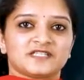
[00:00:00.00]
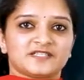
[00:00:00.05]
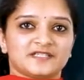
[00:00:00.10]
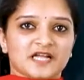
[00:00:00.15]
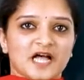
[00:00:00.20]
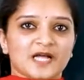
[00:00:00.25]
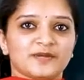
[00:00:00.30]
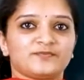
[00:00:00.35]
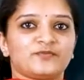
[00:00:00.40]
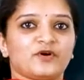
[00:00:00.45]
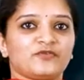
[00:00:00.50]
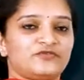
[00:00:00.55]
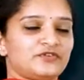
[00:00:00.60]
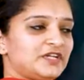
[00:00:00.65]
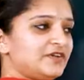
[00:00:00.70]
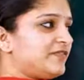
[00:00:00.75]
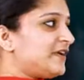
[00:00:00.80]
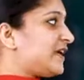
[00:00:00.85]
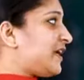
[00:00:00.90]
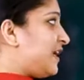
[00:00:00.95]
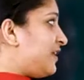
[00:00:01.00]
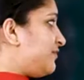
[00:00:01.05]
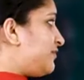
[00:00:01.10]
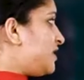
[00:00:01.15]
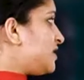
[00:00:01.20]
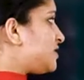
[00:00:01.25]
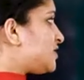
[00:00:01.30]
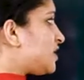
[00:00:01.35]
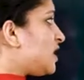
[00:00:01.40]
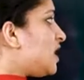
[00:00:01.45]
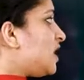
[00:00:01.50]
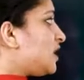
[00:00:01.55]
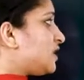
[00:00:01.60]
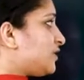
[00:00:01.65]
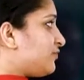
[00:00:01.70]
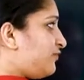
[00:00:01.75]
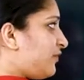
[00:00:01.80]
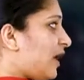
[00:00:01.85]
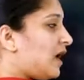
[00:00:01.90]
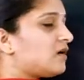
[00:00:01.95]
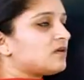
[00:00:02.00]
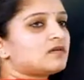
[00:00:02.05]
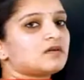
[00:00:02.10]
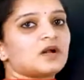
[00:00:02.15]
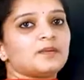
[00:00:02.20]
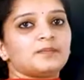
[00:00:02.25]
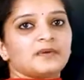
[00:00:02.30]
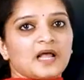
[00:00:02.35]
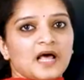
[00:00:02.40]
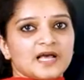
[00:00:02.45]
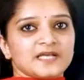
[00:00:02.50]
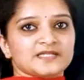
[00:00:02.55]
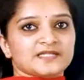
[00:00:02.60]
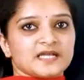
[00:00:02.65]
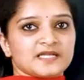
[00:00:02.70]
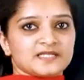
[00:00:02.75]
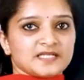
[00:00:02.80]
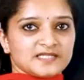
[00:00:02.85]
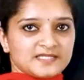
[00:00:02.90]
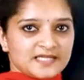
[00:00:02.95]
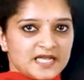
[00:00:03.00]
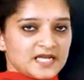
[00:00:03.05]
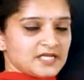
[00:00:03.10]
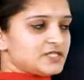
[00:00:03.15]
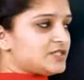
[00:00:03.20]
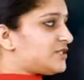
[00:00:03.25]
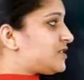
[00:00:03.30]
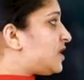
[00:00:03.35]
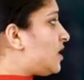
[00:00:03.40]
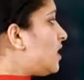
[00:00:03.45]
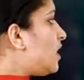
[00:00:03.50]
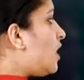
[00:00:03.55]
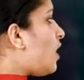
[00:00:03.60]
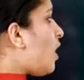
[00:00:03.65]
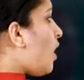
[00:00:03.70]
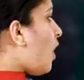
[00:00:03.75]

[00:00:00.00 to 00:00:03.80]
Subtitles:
is the type of lever in which the fulcrum lies at the center